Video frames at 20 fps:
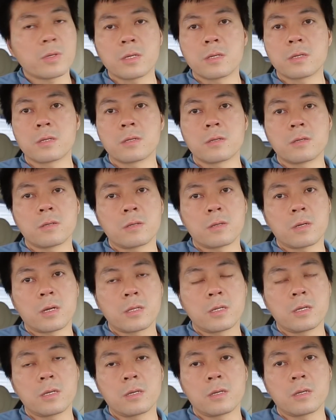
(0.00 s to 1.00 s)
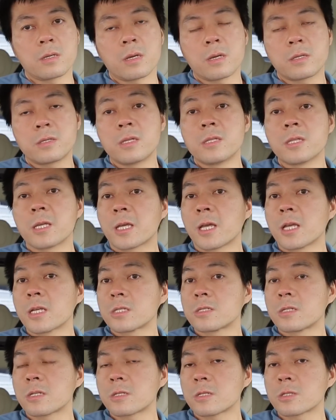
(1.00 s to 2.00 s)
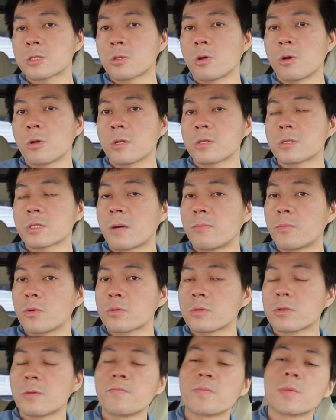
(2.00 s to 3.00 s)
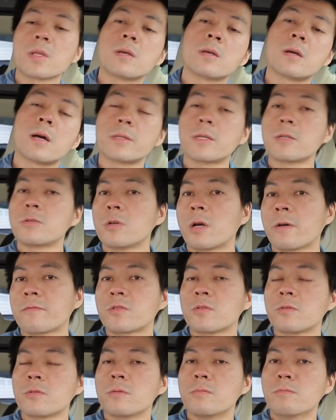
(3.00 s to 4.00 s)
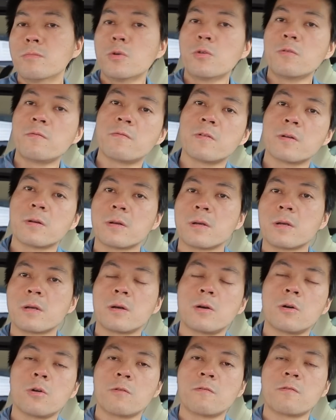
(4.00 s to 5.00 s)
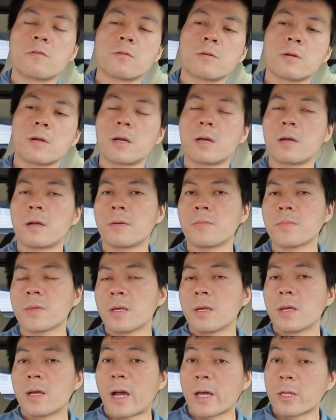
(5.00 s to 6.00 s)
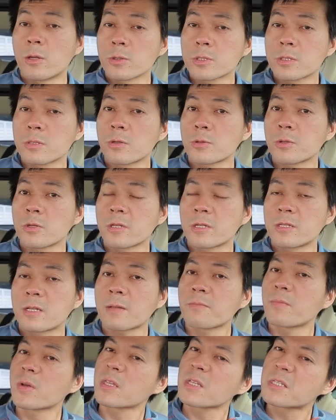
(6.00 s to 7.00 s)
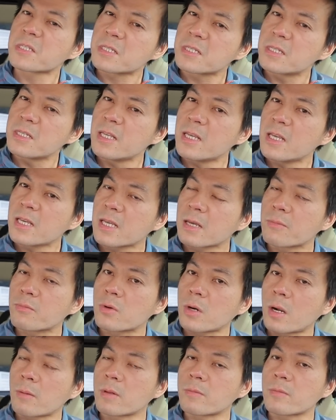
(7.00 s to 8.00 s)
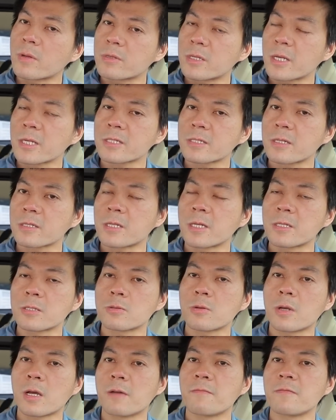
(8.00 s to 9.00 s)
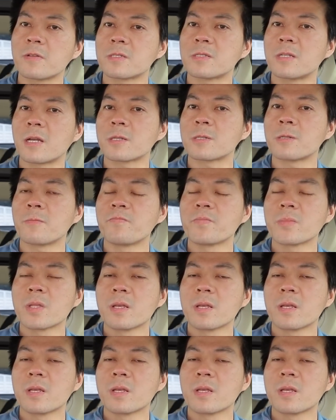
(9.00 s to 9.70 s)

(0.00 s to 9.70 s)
be any indication that the stall is kaput, and then you have to move over. And also not only that, but the sneaky problem that Tesla tends to have is that,